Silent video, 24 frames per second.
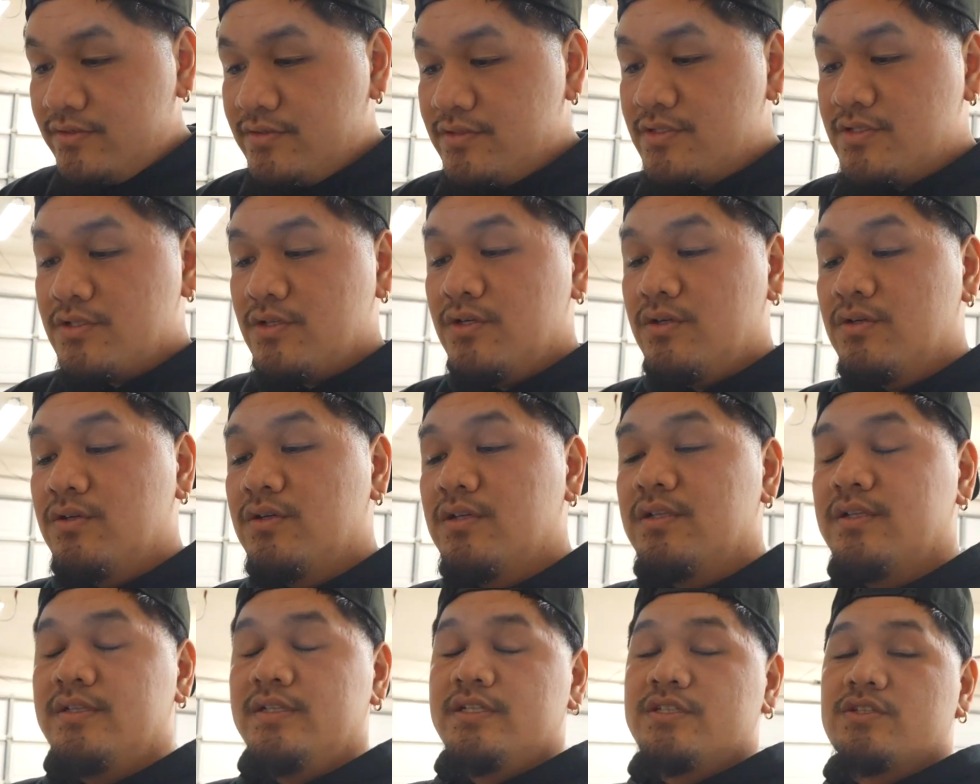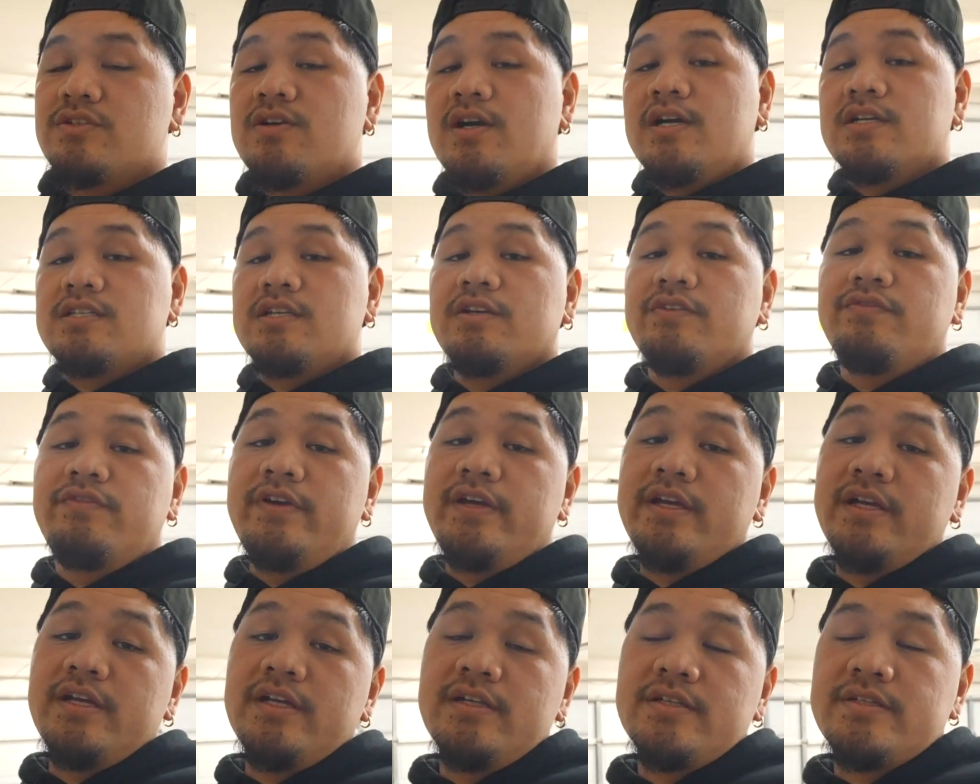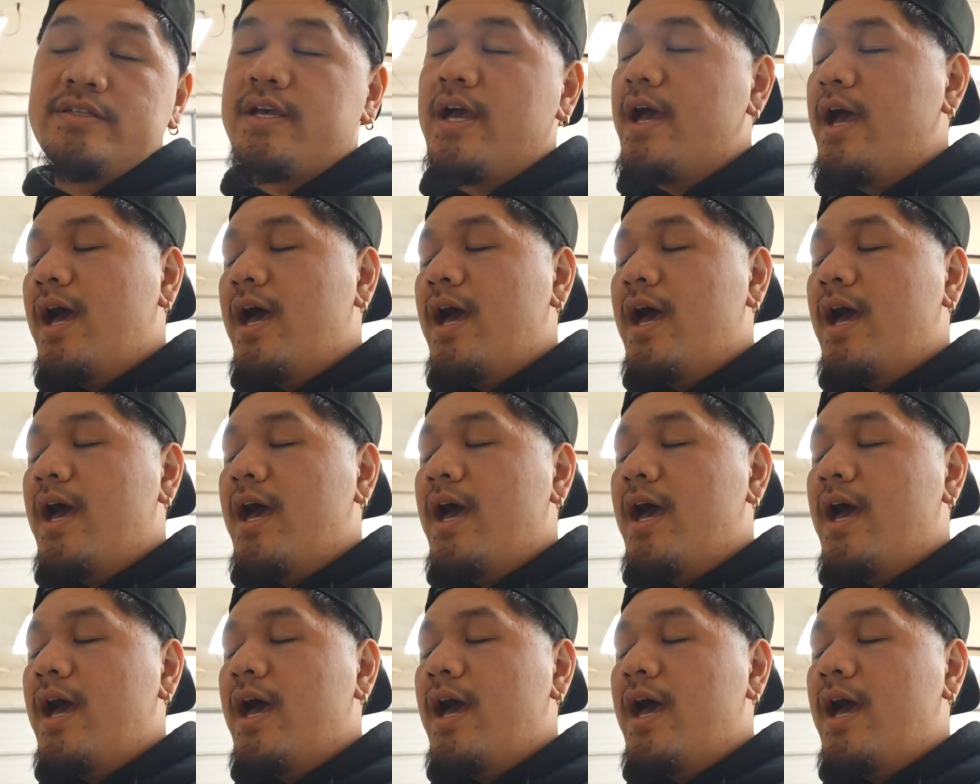So let's cross our fingers.